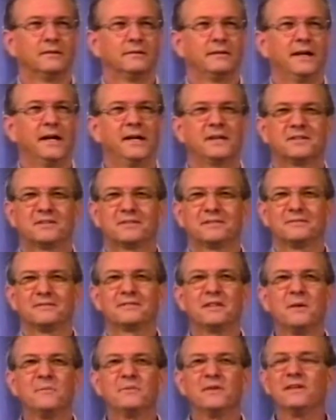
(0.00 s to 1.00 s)
as
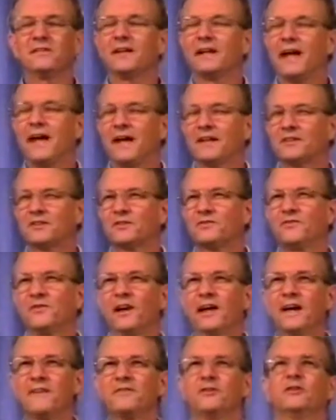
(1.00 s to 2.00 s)
something that adds
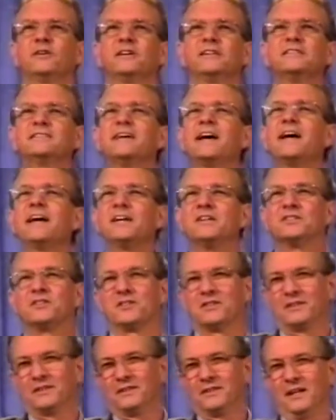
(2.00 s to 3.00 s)
flavor and
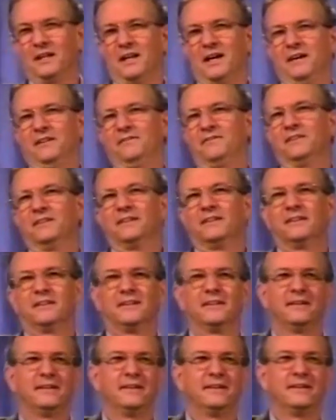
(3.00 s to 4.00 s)
taste to life.
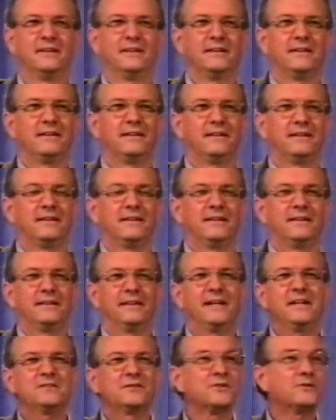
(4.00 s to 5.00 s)

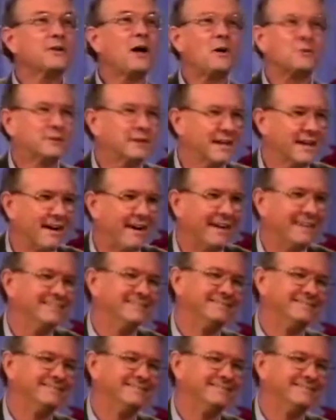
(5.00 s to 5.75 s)
He's a salty God.